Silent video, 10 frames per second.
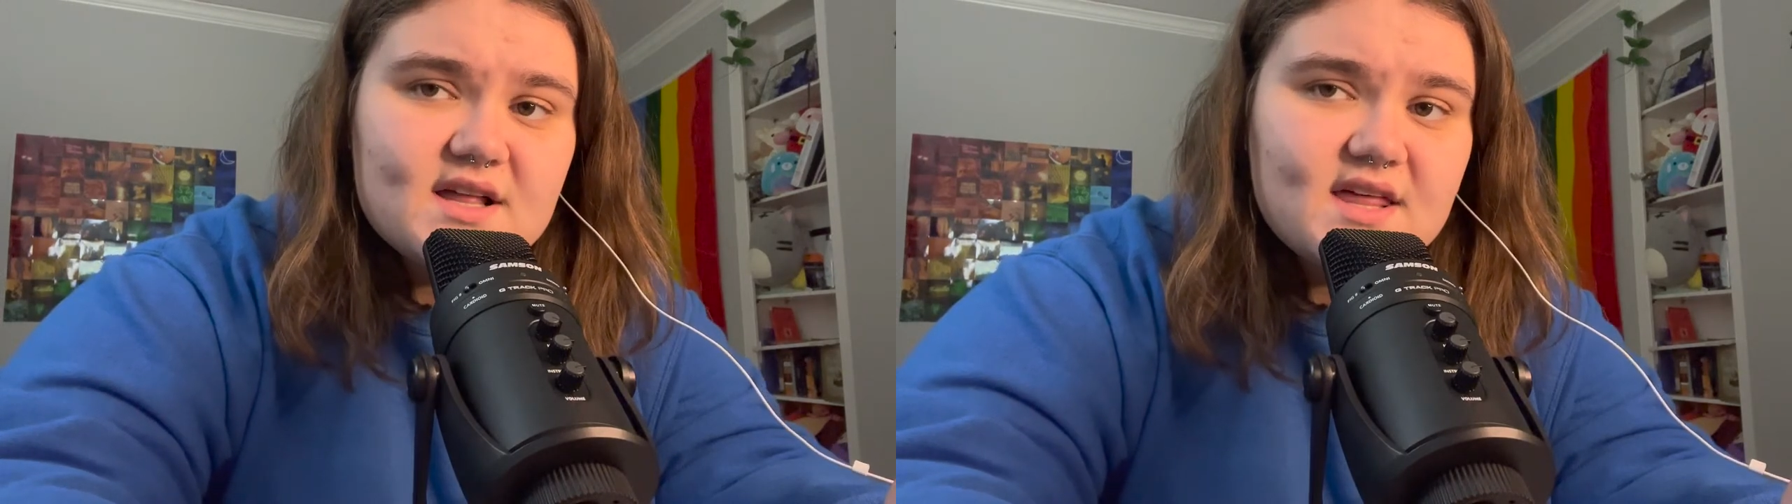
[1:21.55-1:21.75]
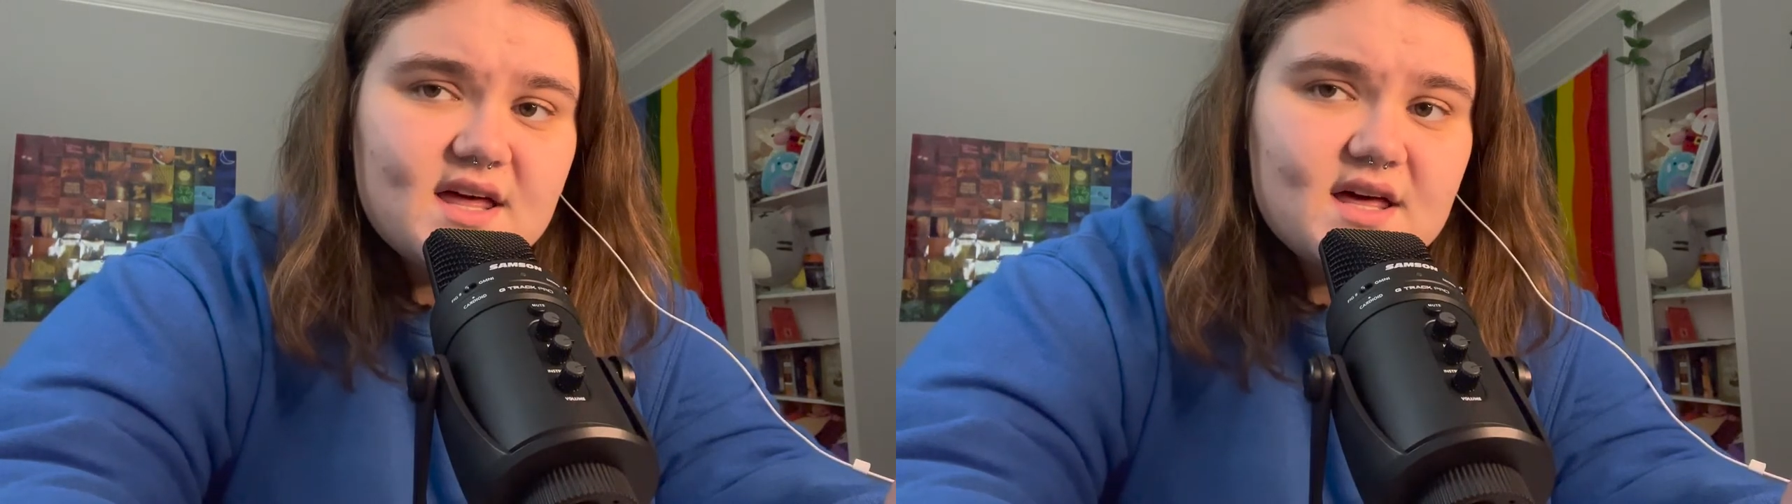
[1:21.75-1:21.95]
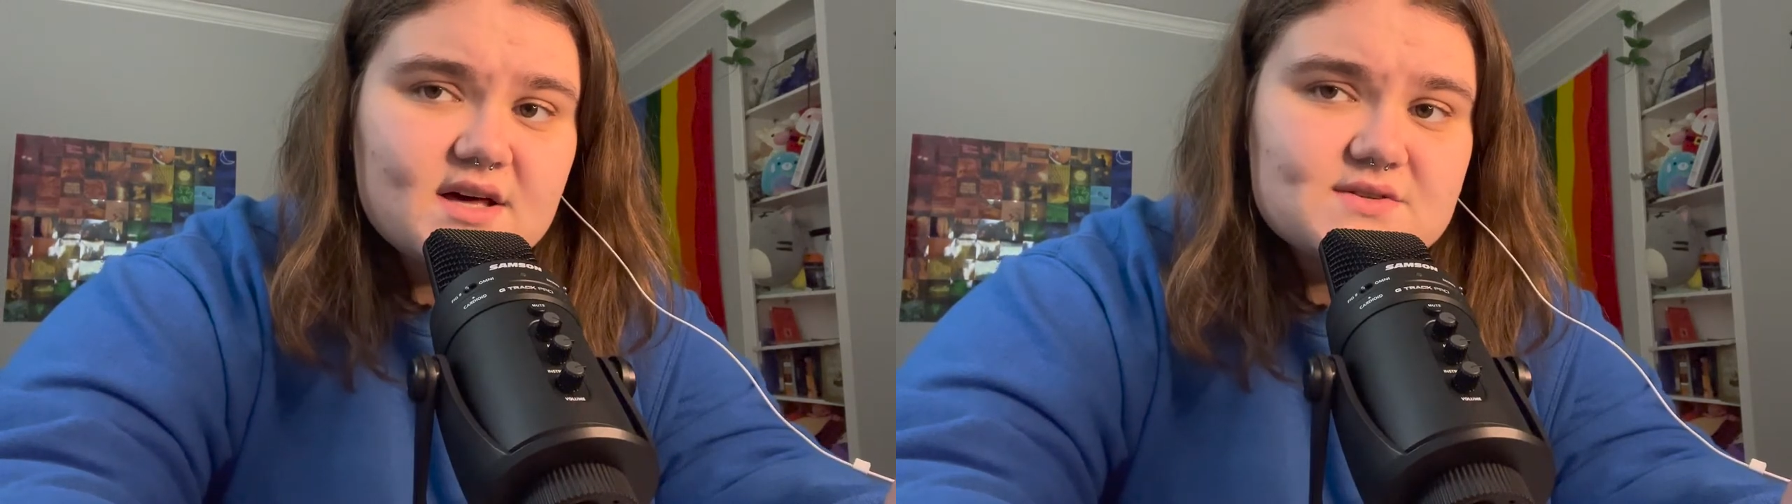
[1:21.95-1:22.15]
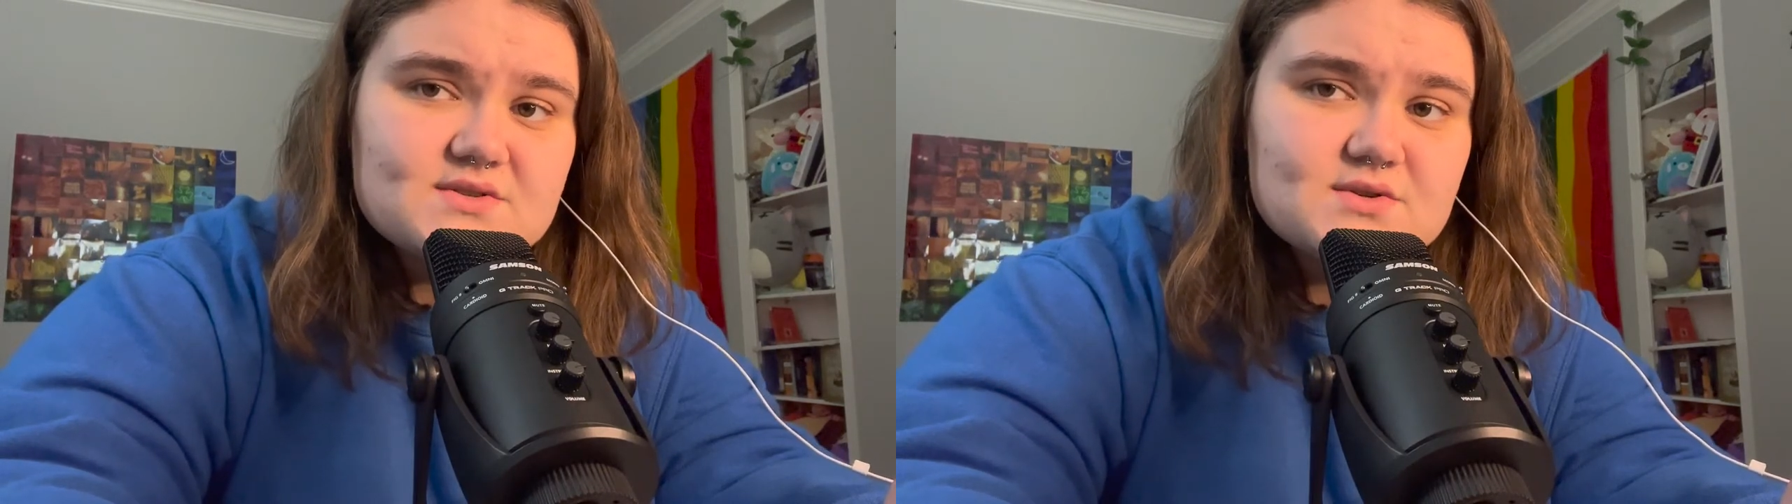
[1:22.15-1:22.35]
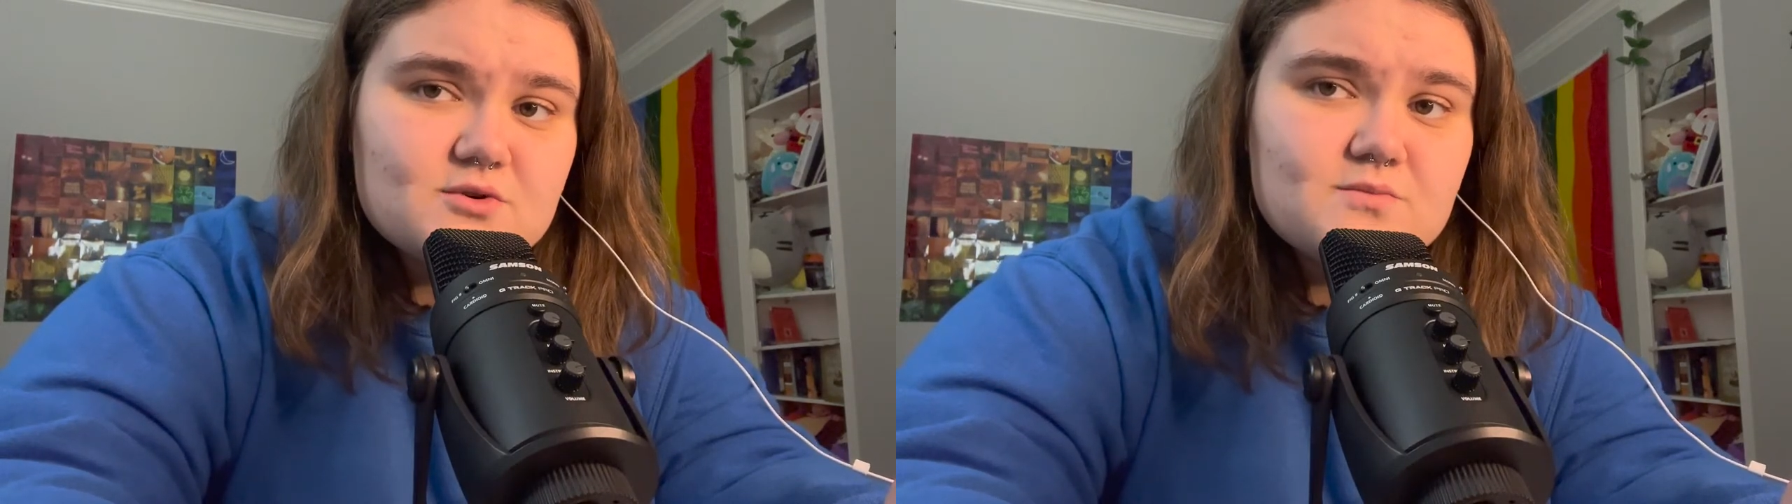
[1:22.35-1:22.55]
they
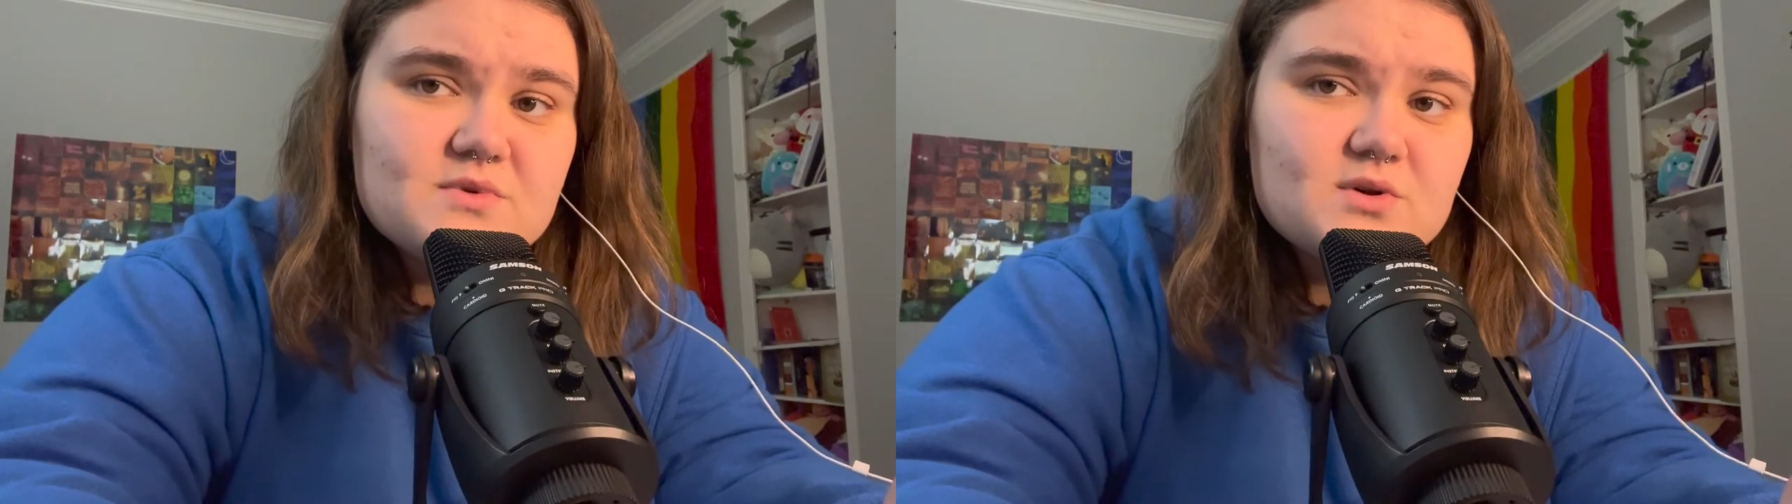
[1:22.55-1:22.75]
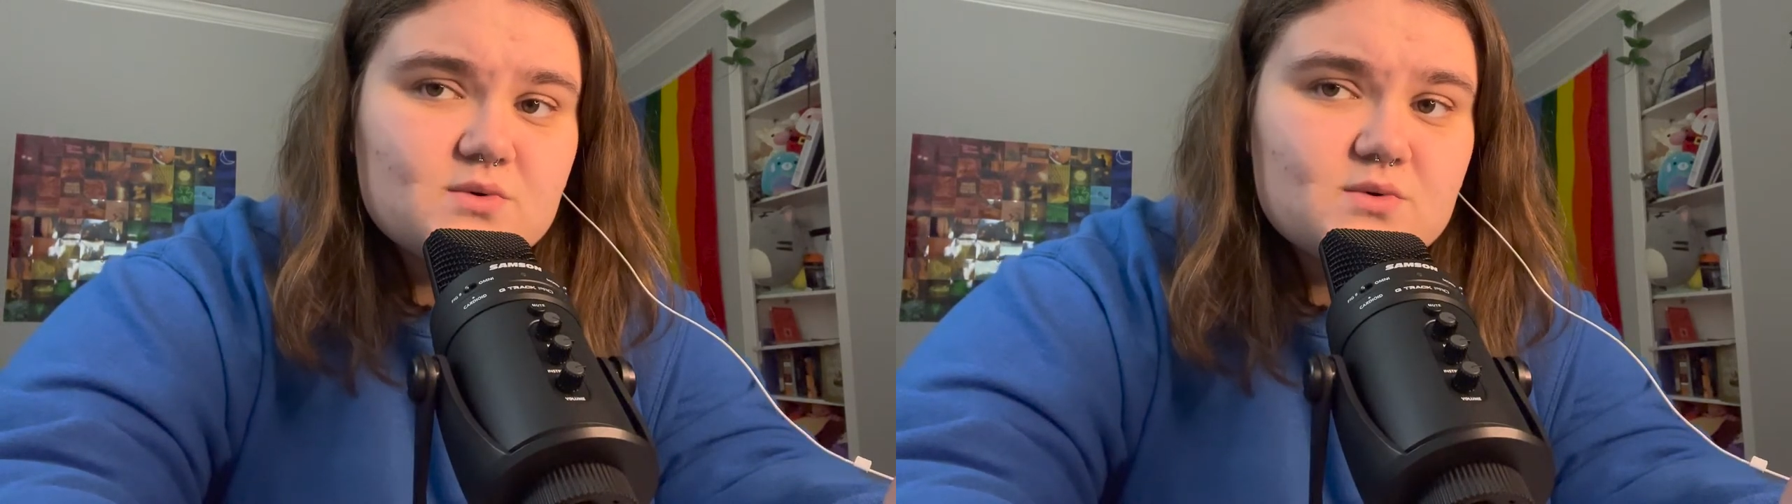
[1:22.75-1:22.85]
assume you